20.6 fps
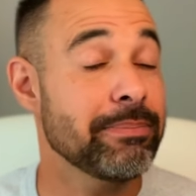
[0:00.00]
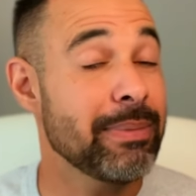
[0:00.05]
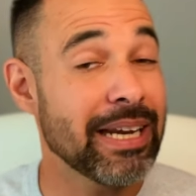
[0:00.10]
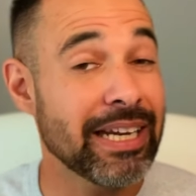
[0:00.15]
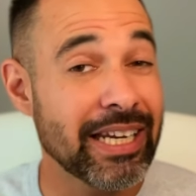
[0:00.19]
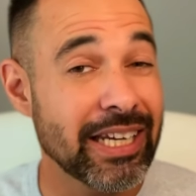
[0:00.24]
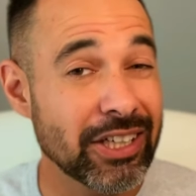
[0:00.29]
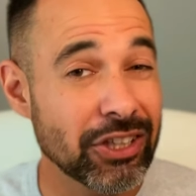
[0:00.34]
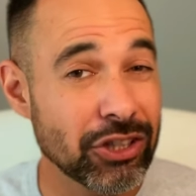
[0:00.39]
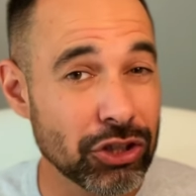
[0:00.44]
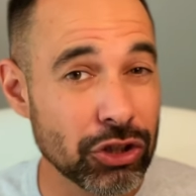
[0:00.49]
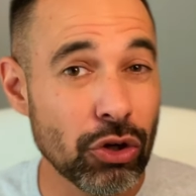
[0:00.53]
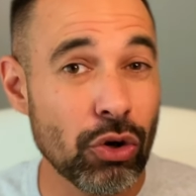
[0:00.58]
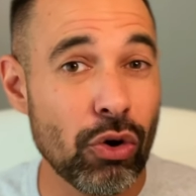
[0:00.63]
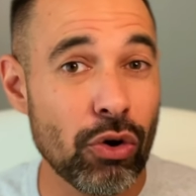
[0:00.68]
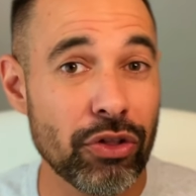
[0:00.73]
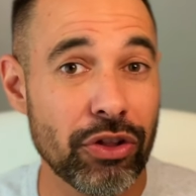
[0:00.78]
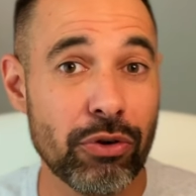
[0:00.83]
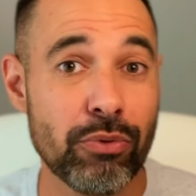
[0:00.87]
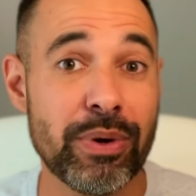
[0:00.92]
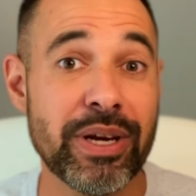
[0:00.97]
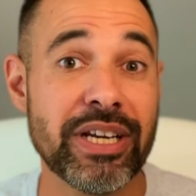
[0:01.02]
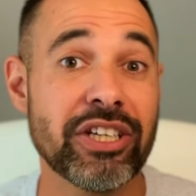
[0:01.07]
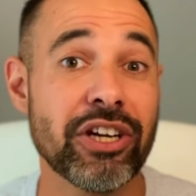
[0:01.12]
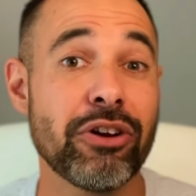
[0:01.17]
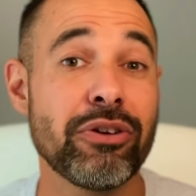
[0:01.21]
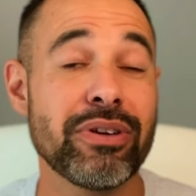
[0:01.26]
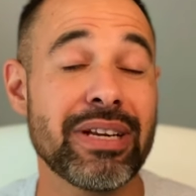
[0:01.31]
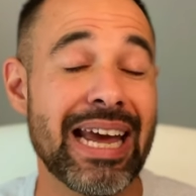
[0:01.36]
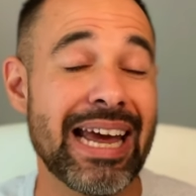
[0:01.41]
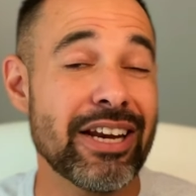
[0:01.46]
making sure that we
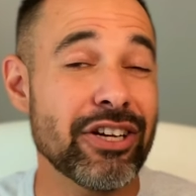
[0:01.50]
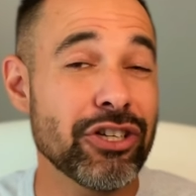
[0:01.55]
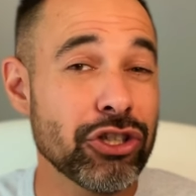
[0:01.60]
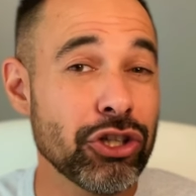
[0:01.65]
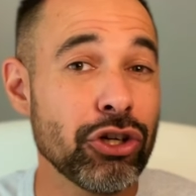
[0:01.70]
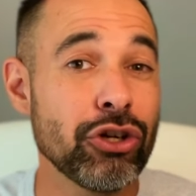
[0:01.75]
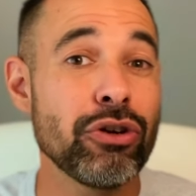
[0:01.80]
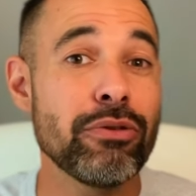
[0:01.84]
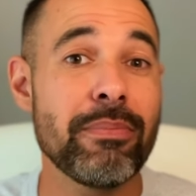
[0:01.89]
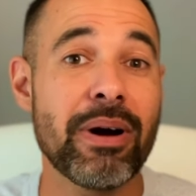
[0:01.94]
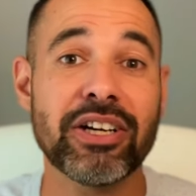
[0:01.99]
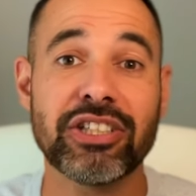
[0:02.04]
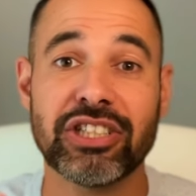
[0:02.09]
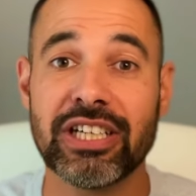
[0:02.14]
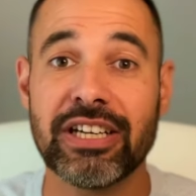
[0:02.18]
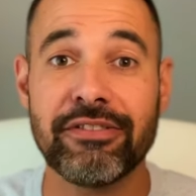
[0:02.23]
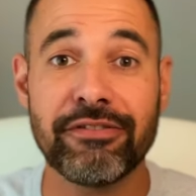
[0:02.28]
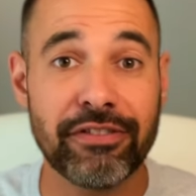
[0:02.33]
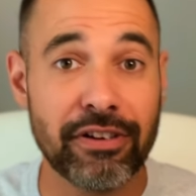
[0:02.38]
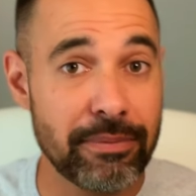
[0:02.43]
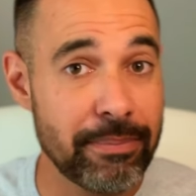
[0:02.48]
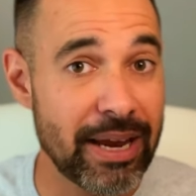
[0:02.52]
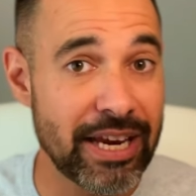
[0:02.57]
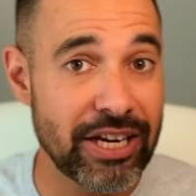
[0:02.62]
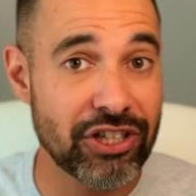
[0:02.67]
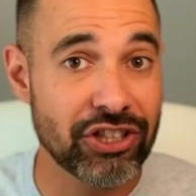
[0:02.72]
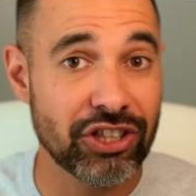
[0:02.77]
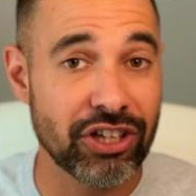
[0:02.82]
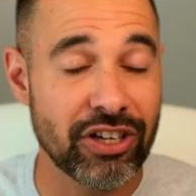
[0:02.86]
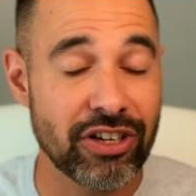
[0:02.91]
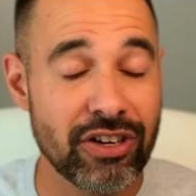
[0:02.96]
don't get too much
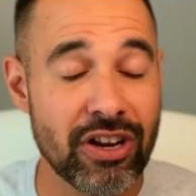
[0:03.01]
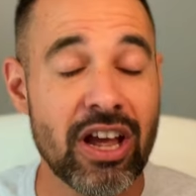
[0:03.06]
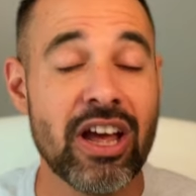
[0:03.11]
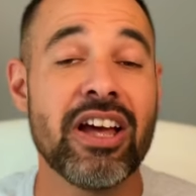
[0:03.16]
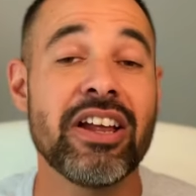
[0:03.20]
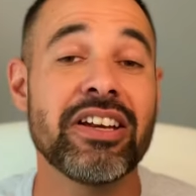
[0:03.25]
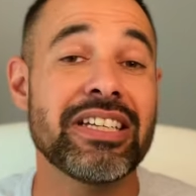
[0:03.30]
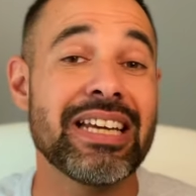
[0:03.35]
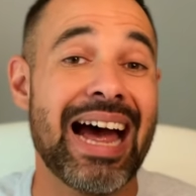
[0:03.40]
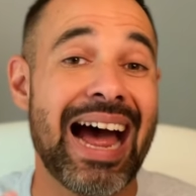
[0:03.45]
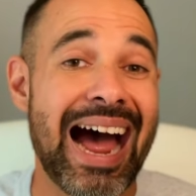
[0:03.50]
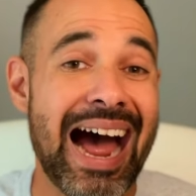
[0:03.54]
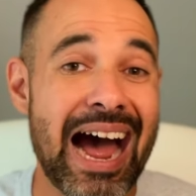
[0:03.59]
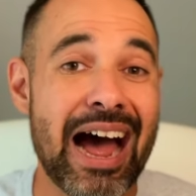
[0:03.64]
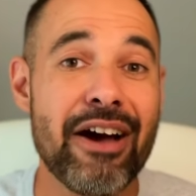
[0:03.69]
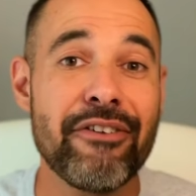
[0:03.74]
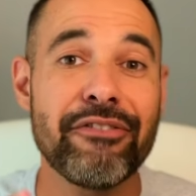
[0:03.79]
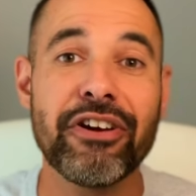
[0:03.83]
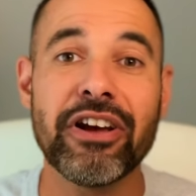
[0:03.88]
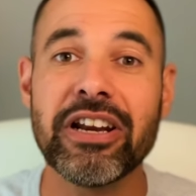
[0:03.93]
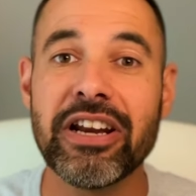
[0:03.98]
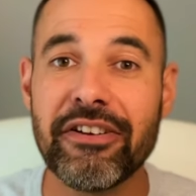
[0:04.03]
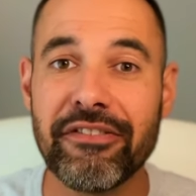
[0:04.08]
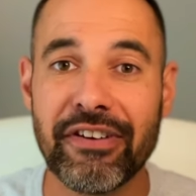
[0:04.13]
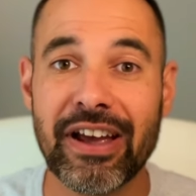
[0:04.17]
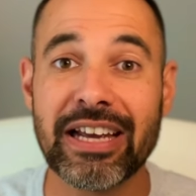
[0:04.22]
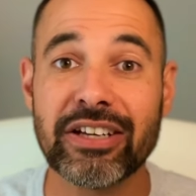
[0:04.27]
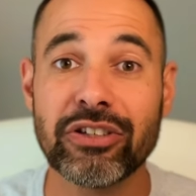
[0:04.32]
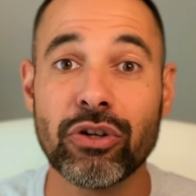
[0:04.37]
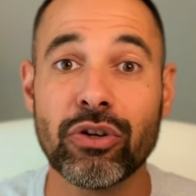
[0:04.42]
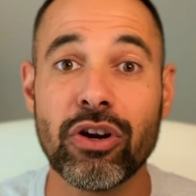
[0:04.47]
inflammation to have an
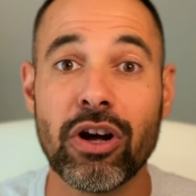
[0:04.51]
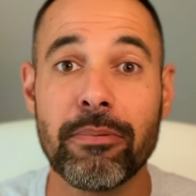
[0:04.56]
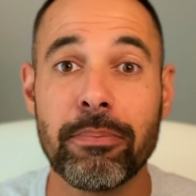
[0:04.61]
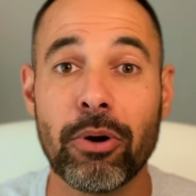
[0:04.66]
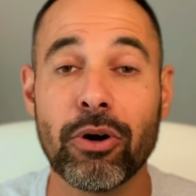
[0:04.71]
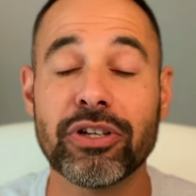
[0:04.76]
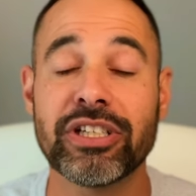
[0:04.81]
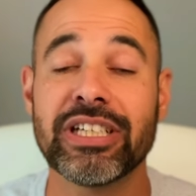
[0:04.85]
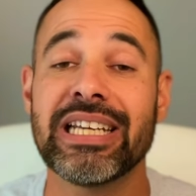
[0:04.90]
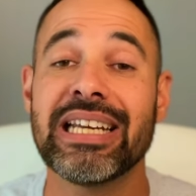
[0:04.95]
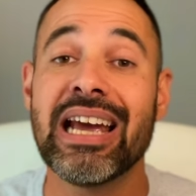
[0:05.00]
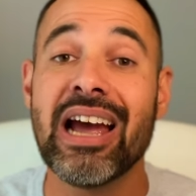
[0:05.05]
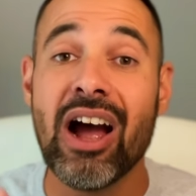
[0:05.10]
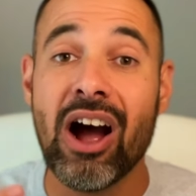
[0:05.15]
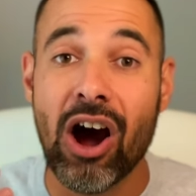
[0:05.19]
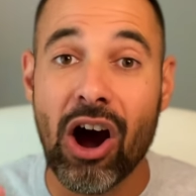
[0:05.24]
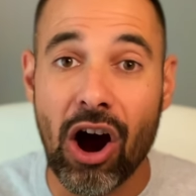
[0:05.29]
effect on our body